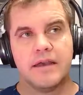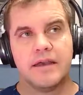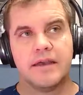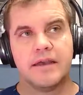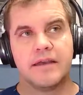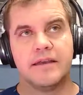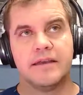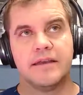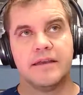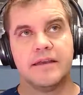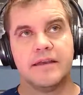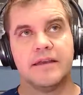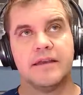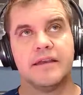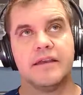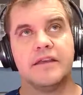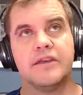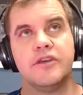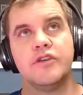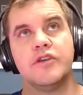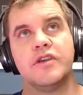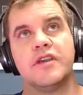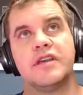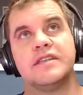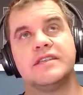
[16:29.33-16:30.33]

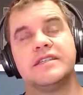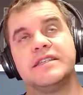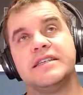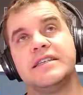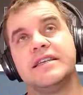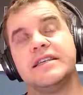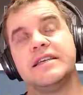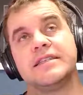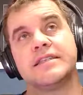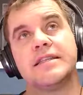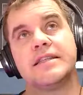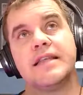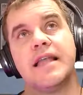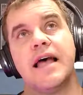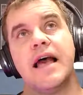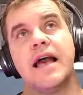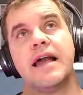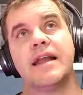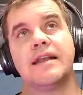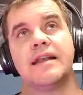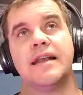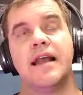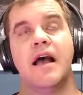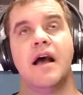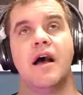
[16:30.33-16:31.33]
you can see a
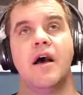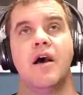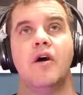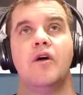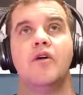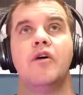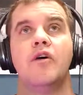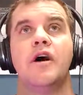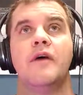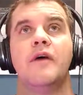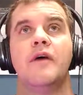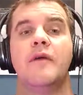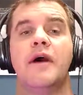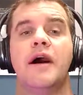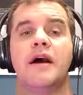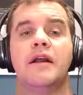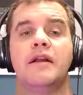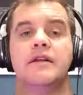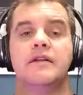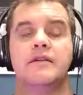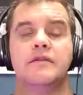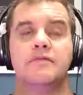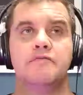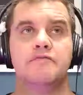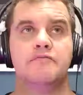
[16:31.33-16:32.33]
slide now
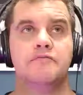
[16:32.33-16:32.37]
about